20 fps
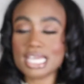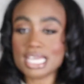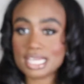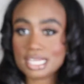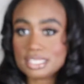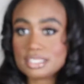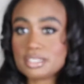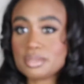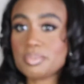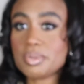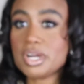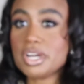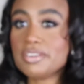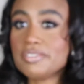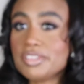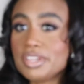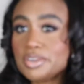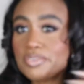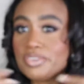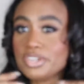And it's a part of
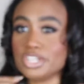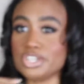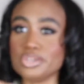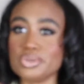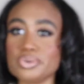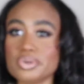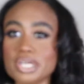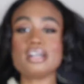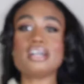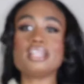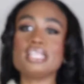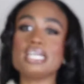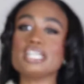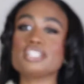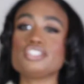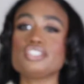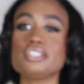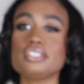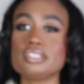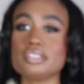their Renew
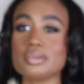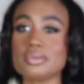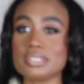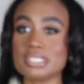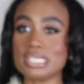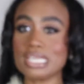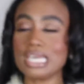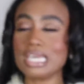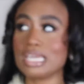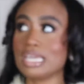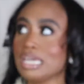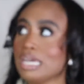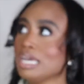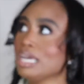collection, so it's like